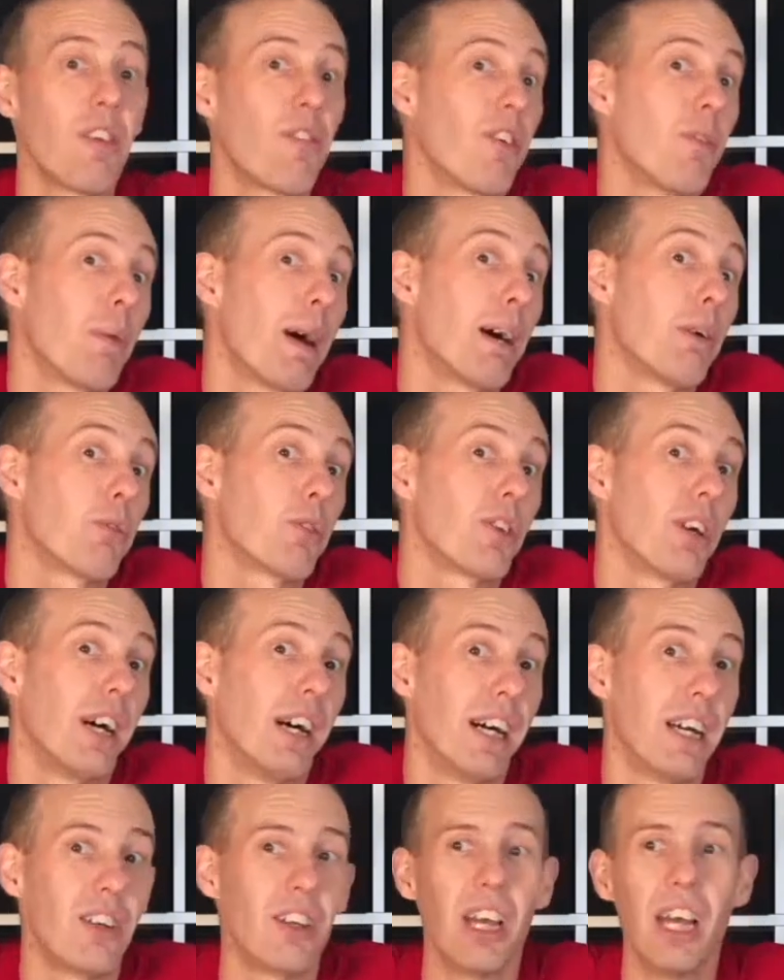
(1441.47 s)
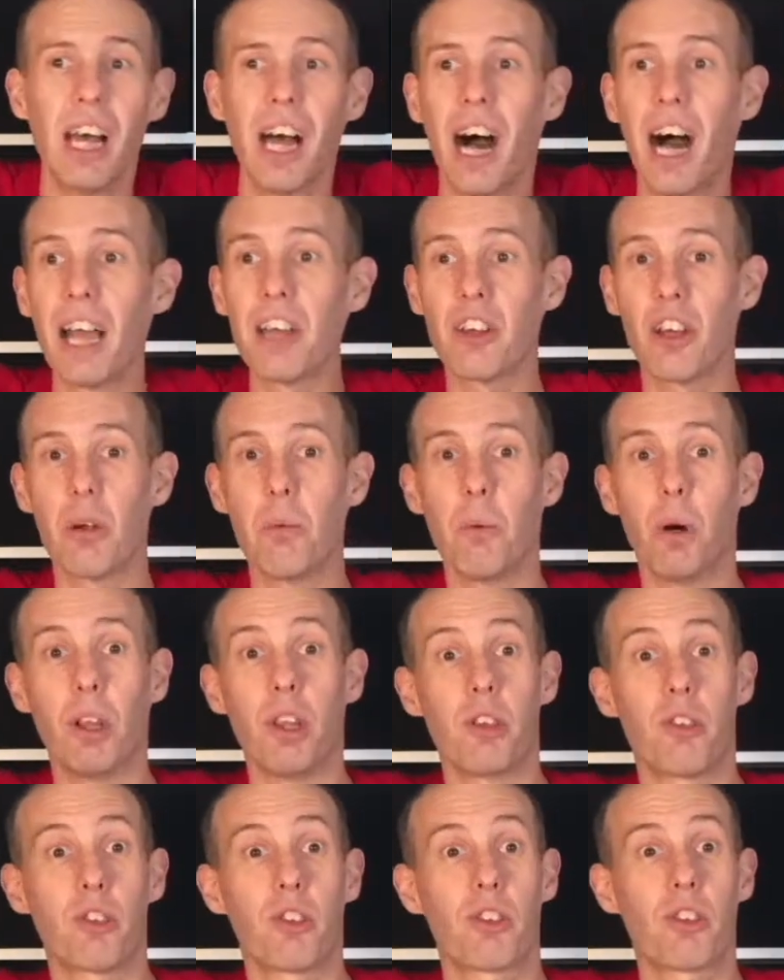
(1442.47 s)
I'm outside, I don't want the
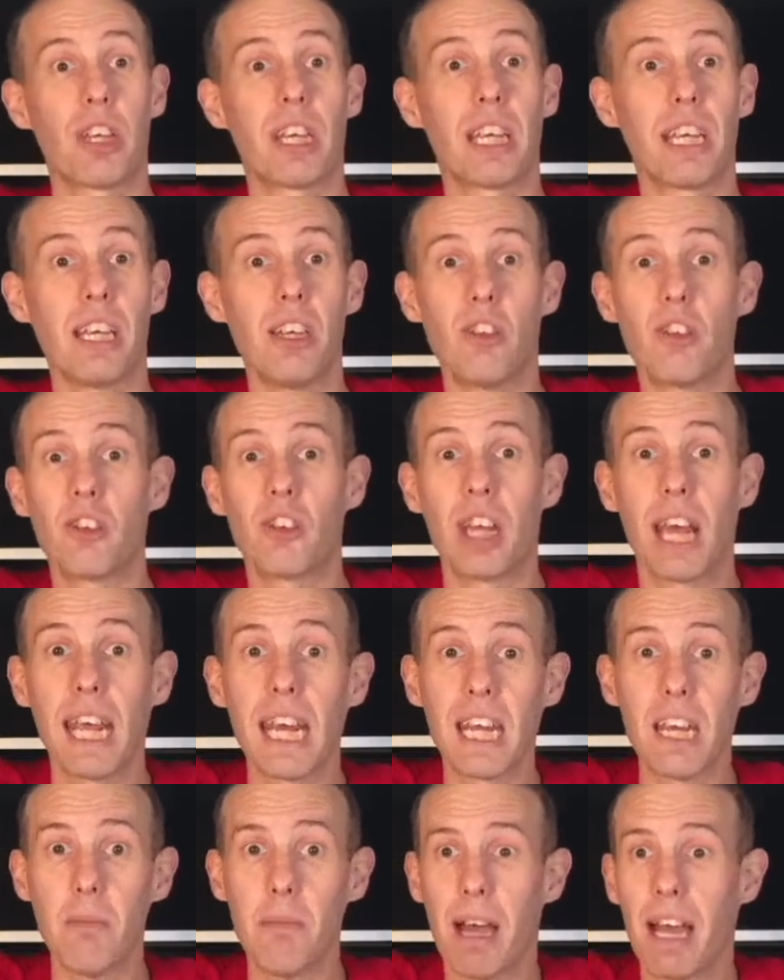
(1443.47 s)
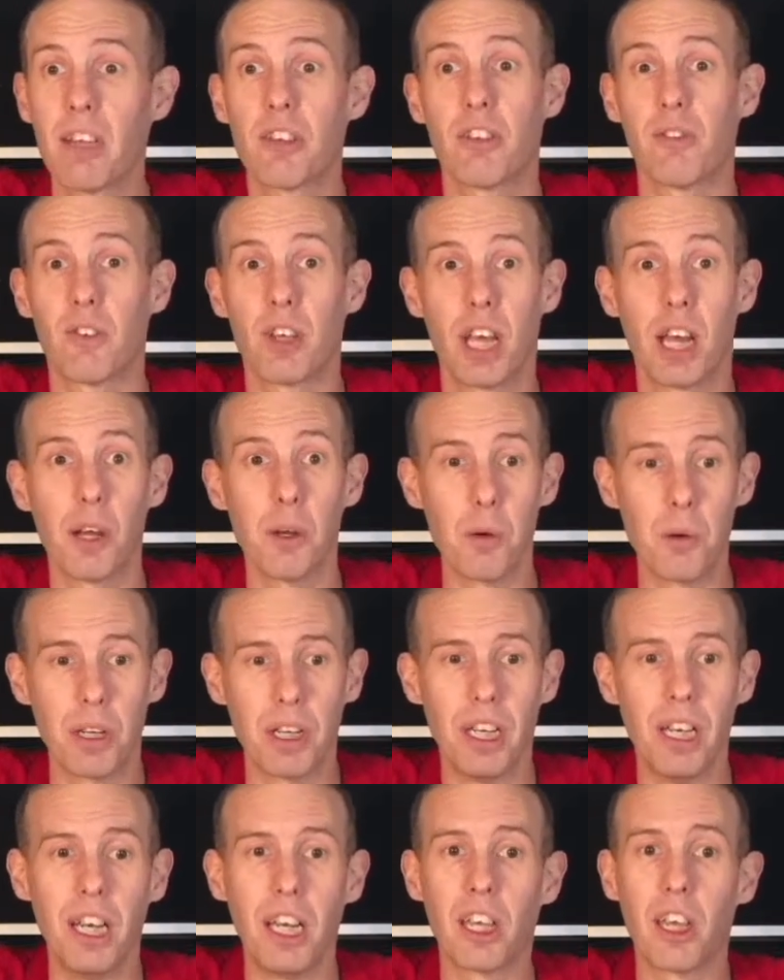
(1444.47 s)
sticky, stainy mess of Coke
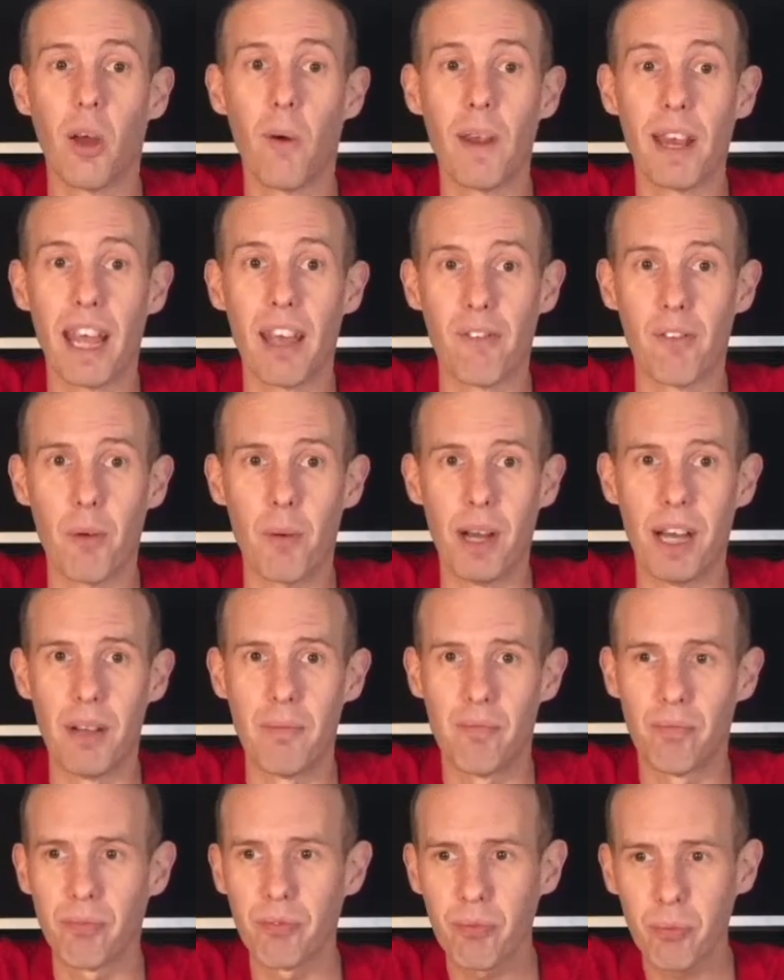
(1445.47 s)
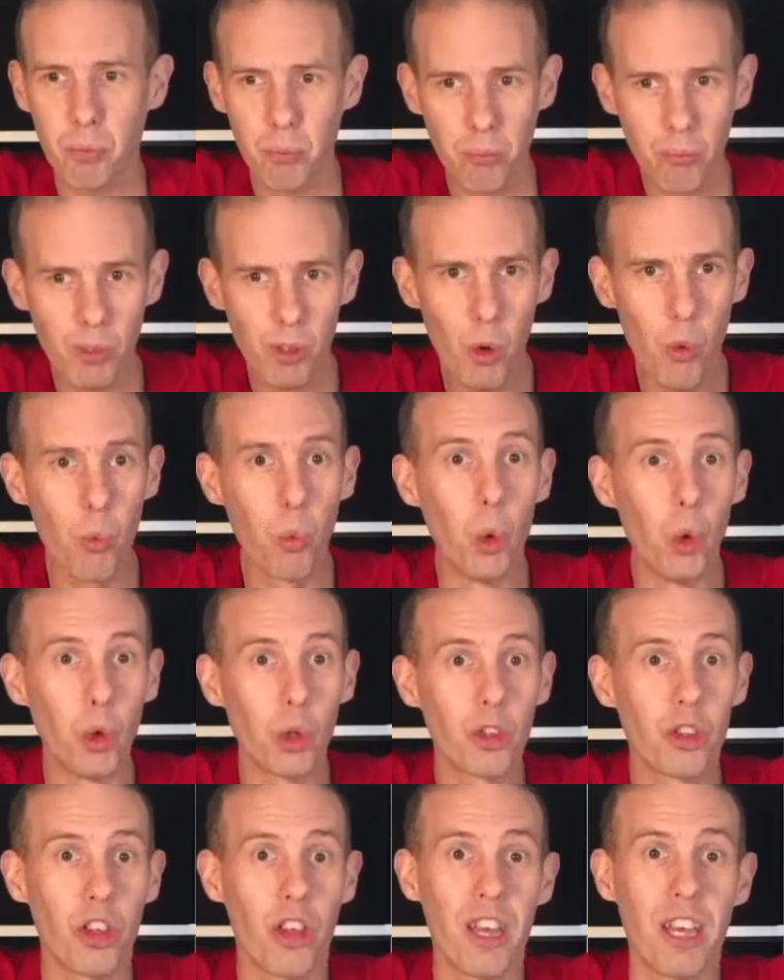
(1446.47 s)
going everywhere.
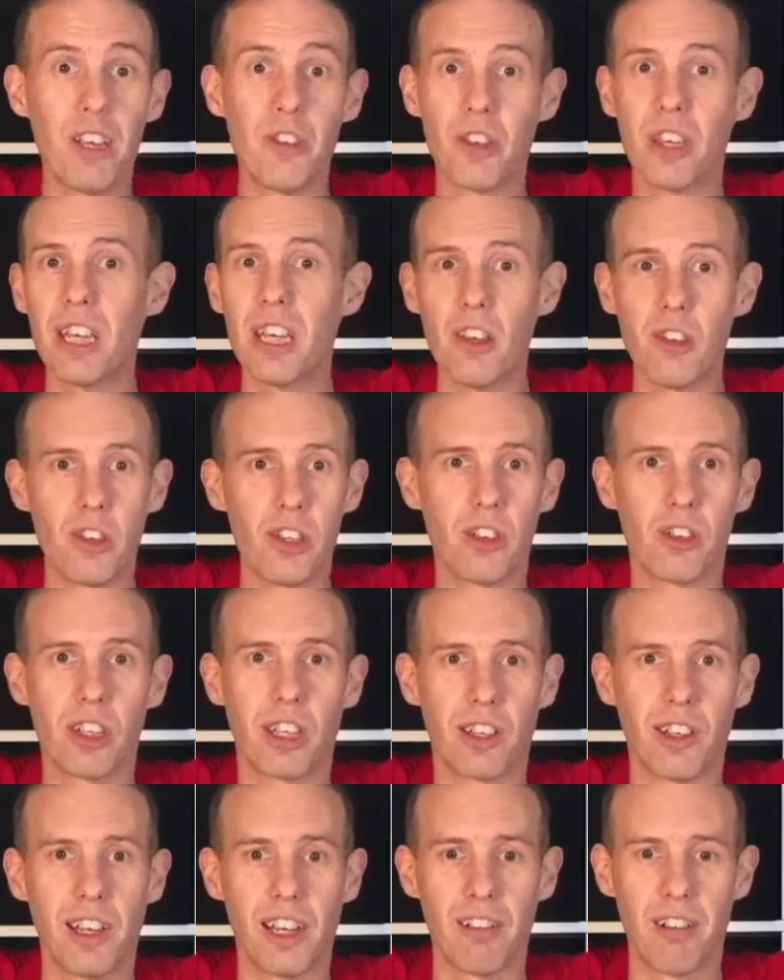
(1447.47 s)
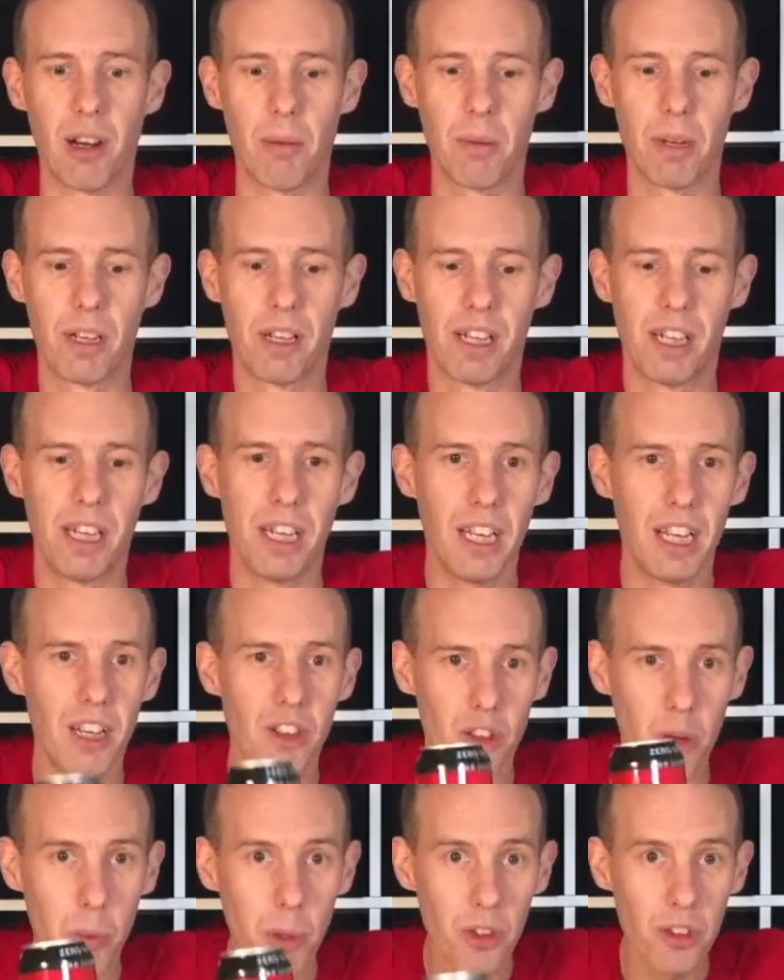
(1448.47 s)
Water is easier to clear up.
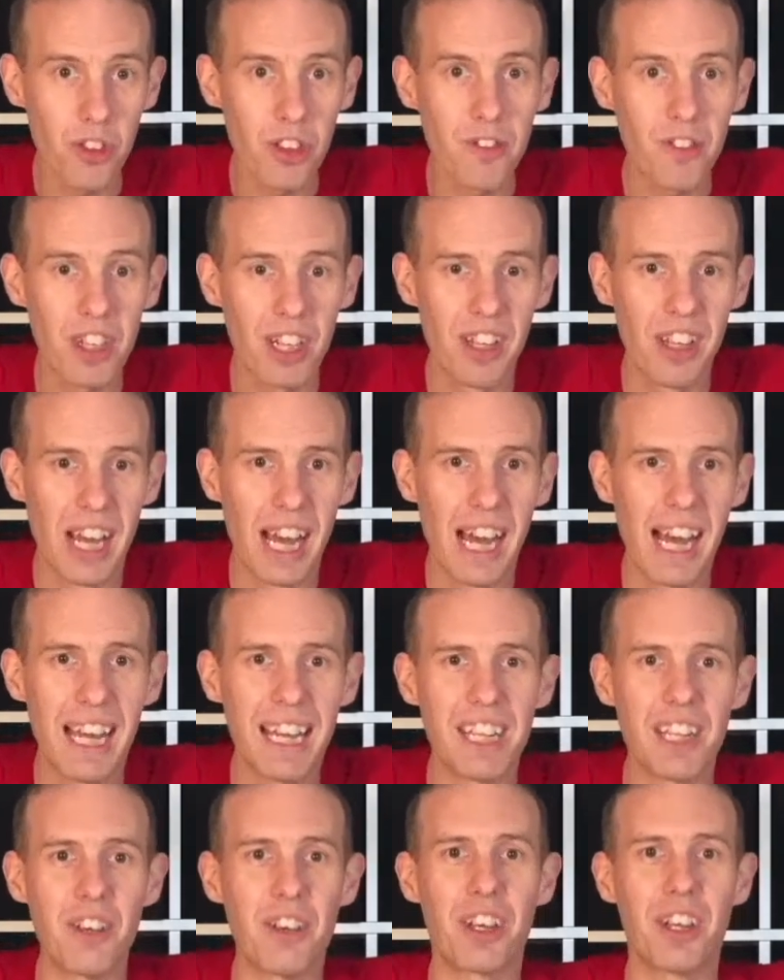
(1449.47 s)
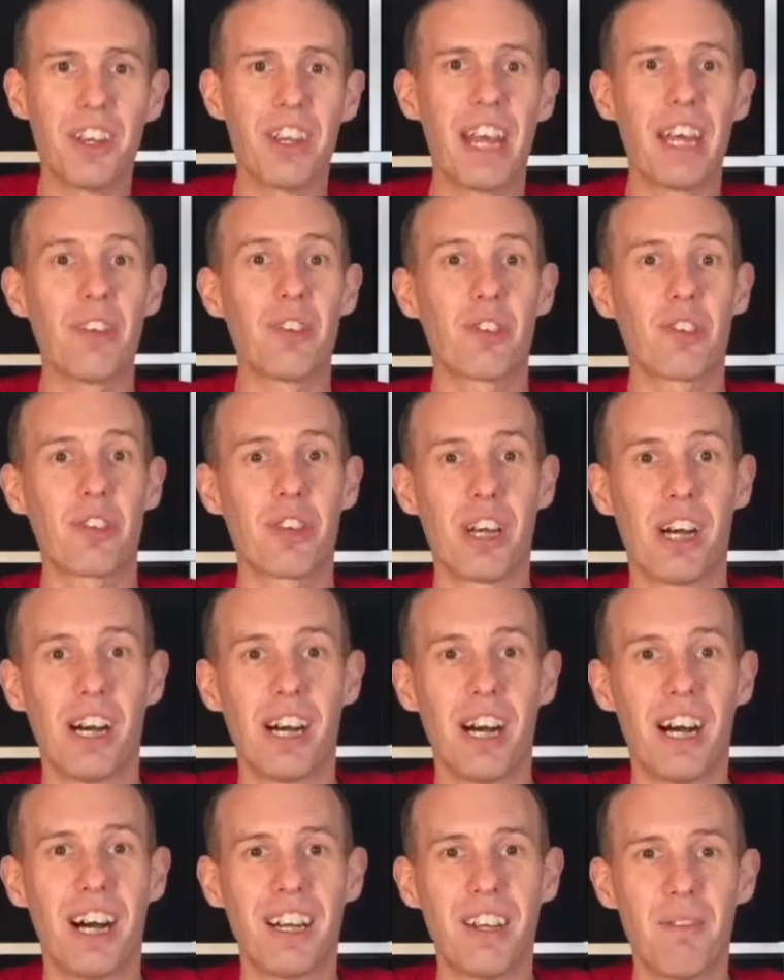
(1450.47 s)
So once you've done that, you can then
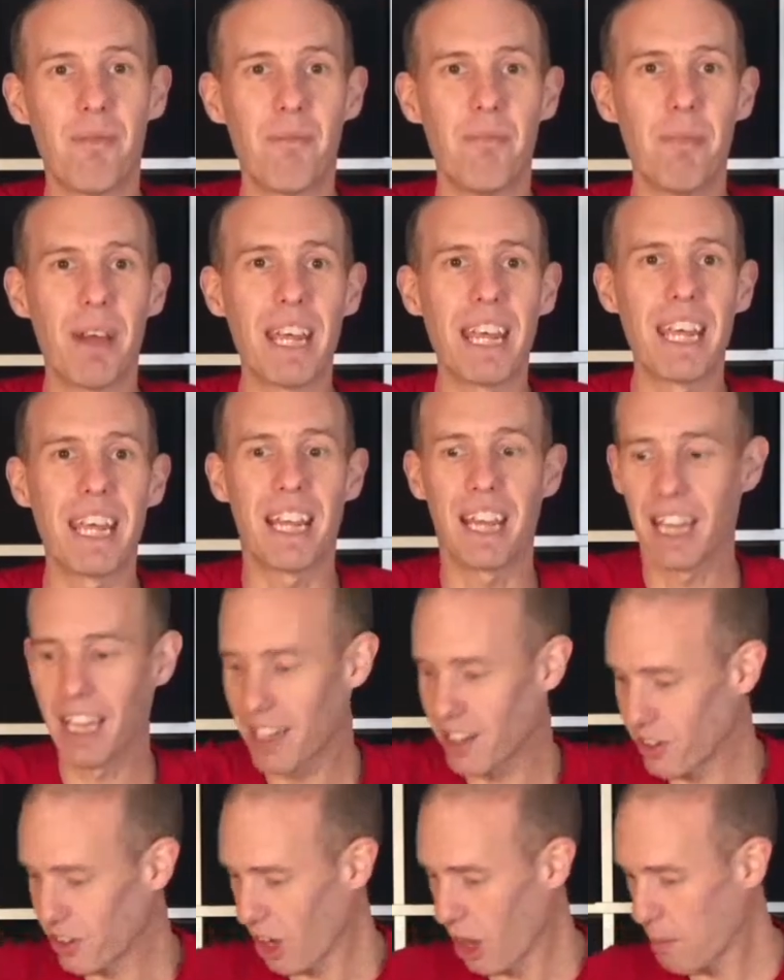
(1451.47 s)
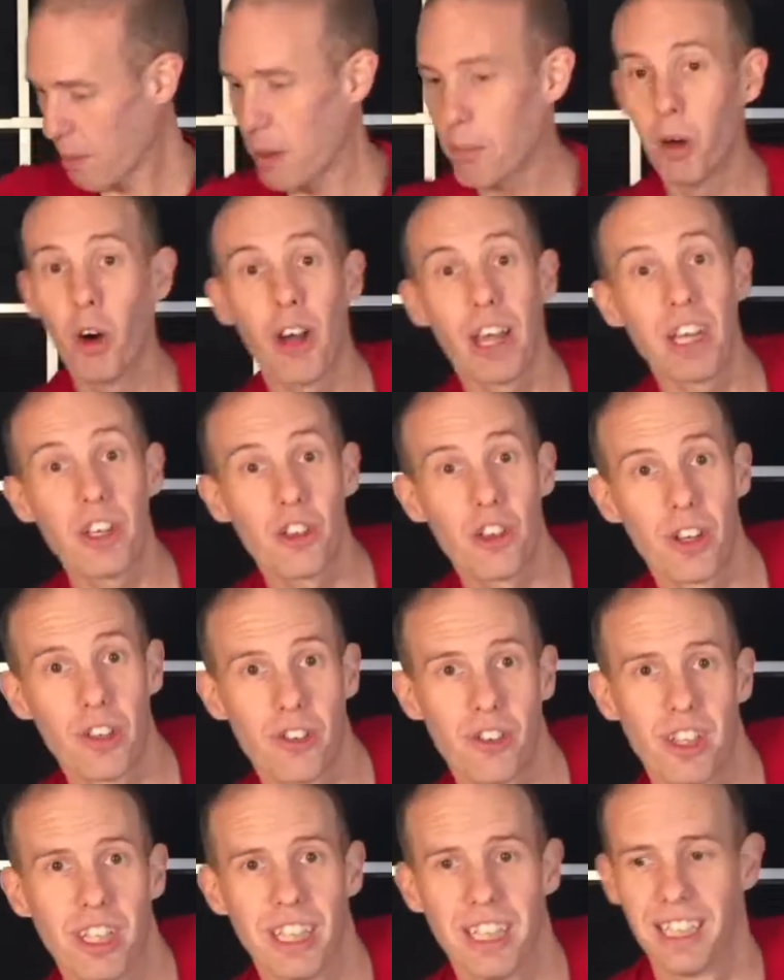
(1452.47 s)
start making things a bit more
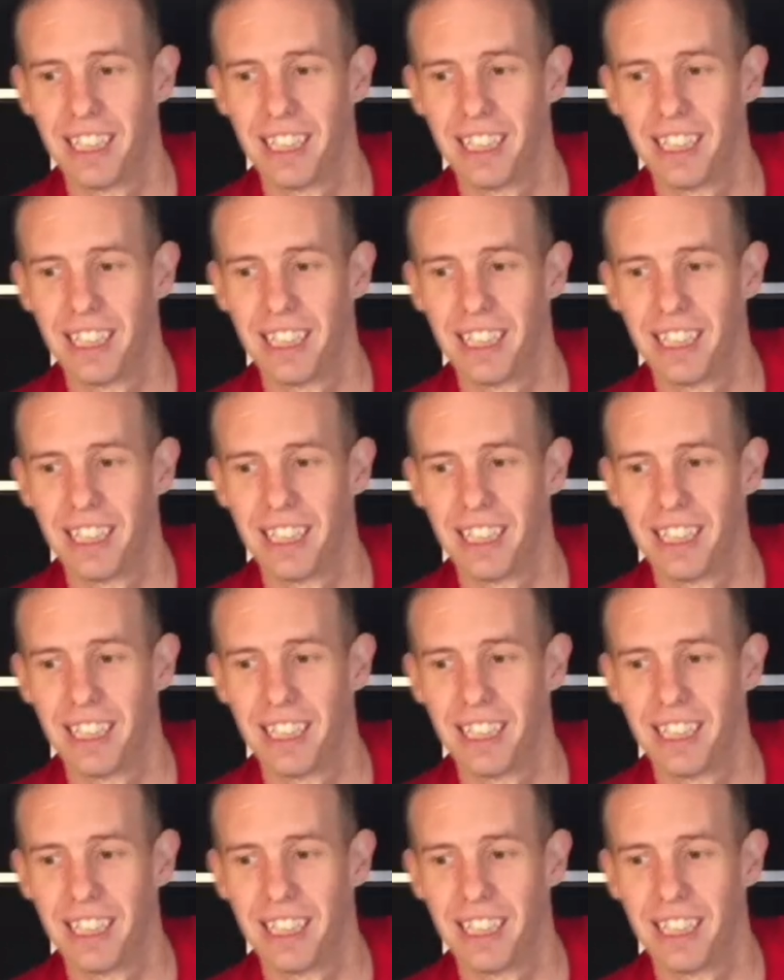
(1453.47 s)
interesting.